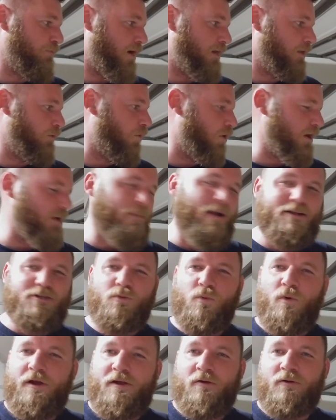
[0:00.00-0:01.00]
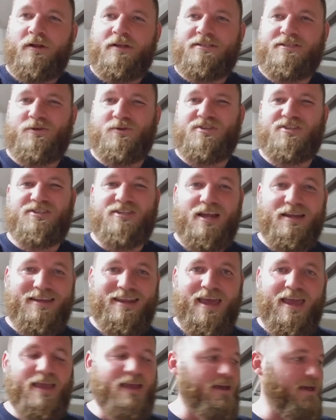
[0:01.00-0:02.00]
Probably won't get back to work on it till
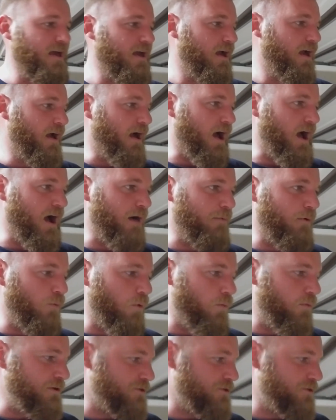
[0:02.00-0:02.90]
Sunday, but when we